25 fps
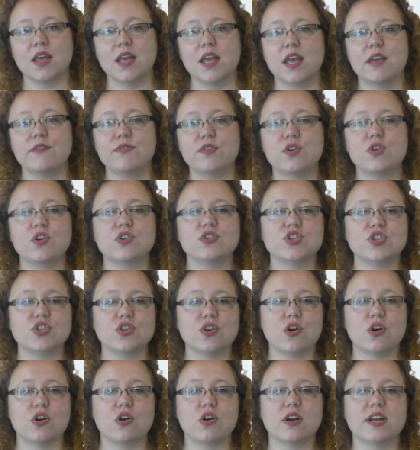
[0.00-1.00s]
If you're not
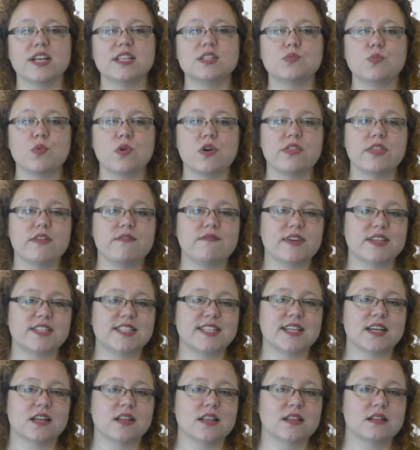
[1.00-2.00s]
sure, it's worth
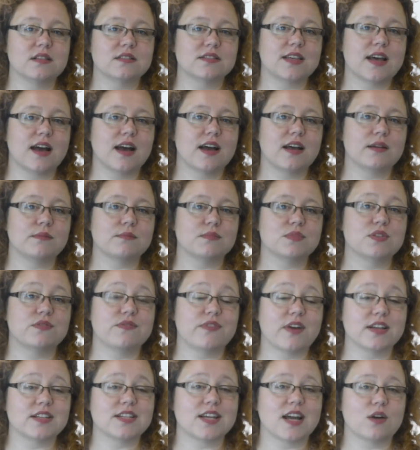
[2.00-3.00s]
investing a little time to
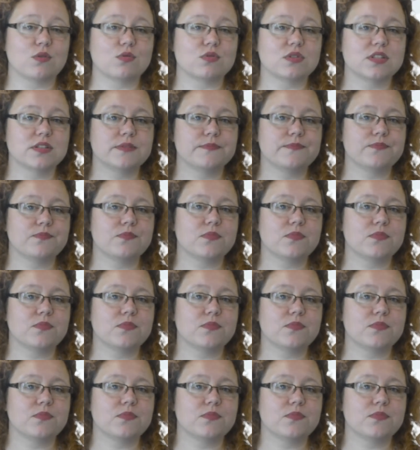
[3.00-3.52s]
find out.